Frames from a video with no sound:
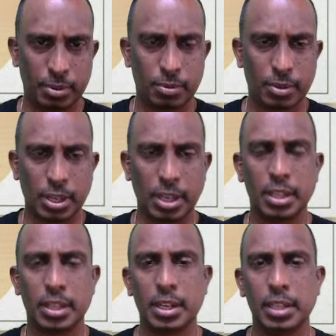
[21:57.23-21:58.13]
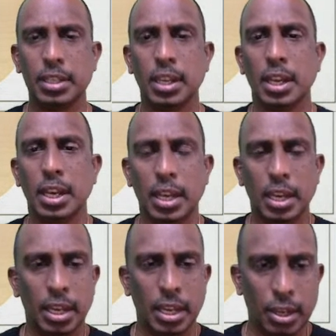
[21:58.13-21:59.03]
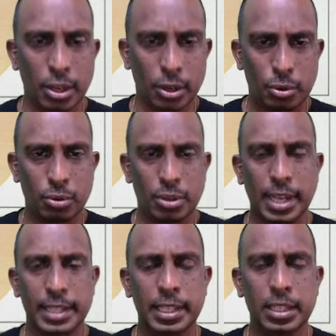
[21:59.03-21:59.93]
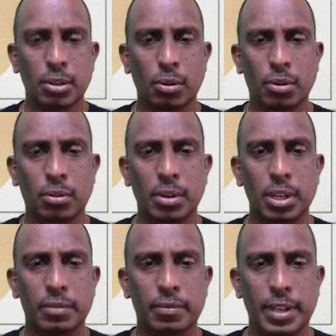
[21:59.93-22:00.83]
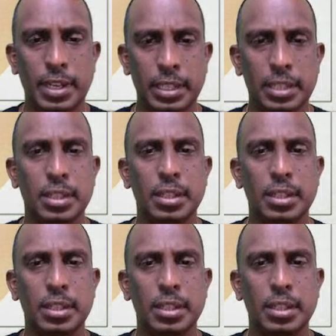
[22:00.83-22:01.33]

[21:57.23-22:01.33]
Okay, that is, to digest the organic waste